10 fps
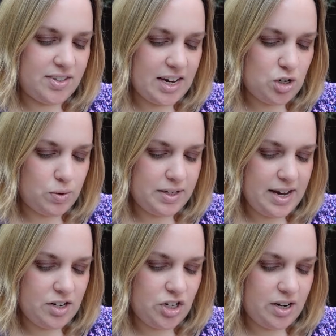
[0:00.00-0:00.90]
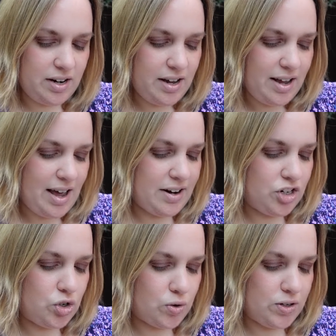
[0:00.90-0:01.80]
sexual tension, and
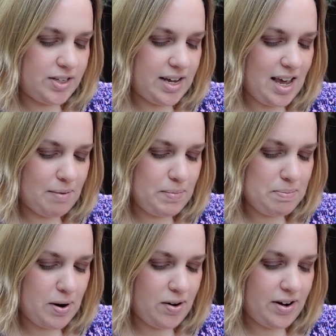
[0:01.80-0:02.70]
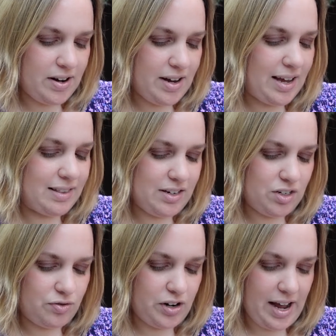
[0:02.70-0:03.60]
ensures they can't be parted, at
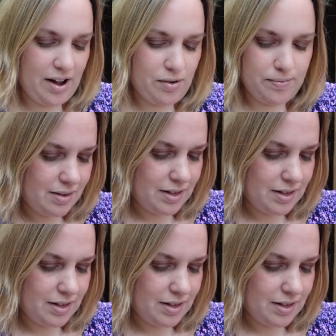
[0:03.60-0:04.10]
least for now.